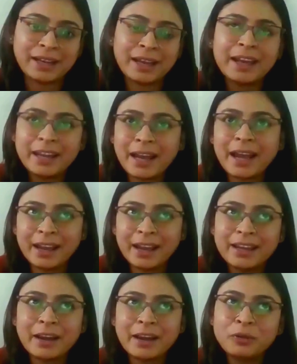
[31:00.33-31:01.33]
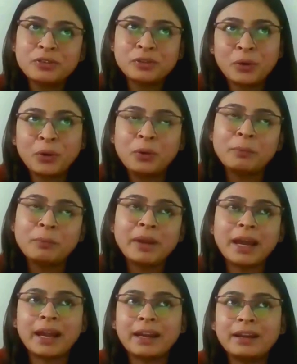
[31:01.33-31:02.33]
like I was home
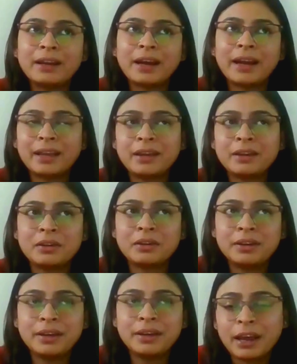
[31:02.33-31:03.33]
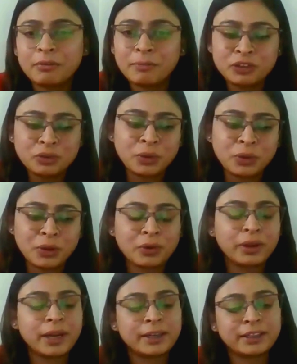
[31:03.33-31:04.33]
and I didn't have much going
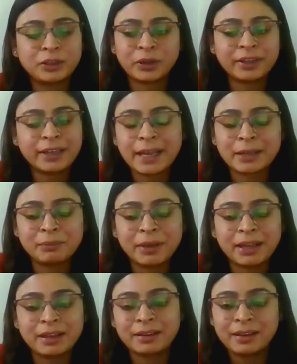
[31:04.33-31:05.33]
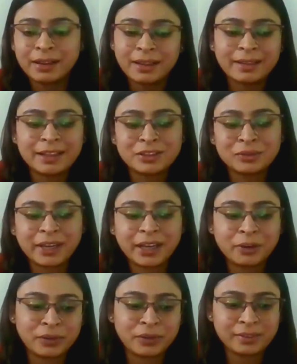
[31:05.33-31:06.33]
on at that time, and that's
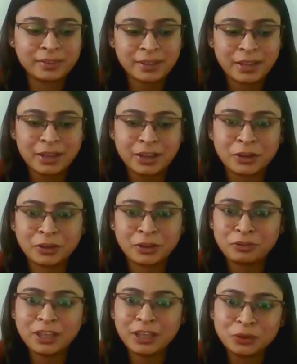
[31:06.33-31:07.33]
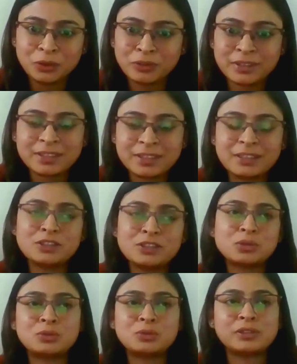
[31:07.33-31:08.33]
why I was, free to visit the
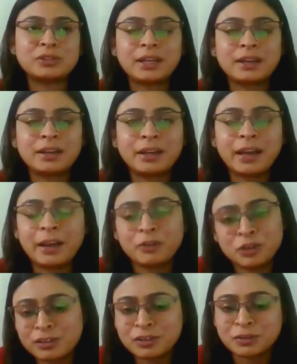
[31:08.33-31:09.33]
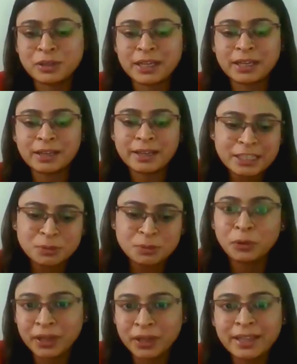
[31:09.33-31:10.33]
schools, and I was also
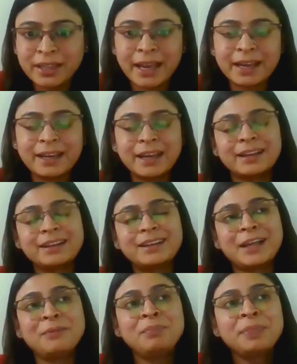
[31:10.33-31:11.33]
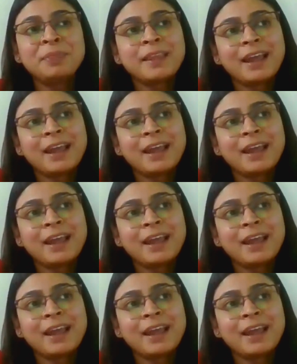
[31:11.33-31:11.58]
exploring the idea at the time.